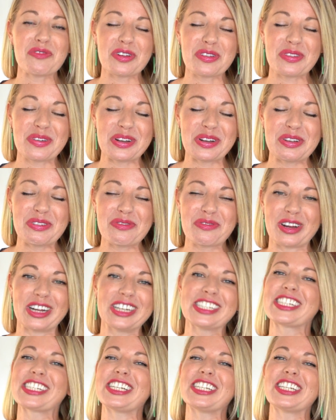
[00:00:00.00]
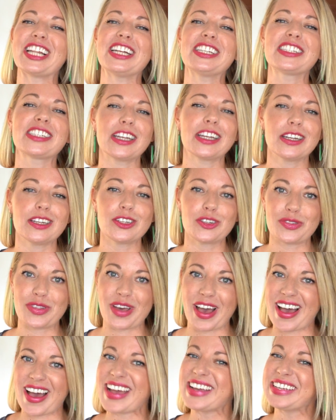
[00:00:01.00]
further ado, friends, let's get into
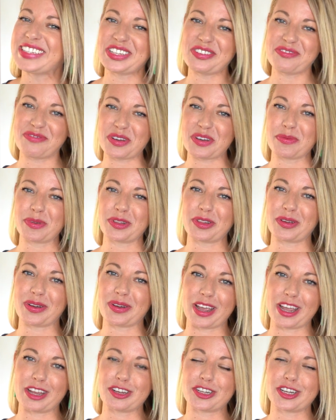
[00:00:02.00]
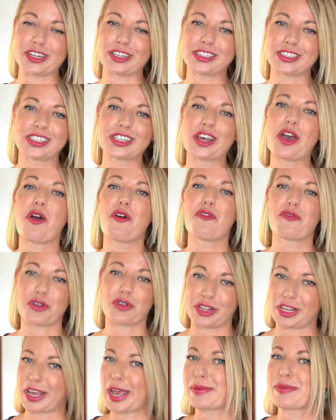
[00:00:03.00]
the Iceland filming locations
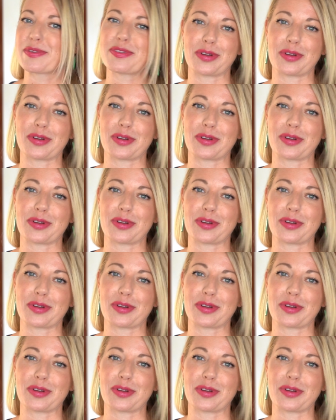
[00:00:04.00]
for the Game of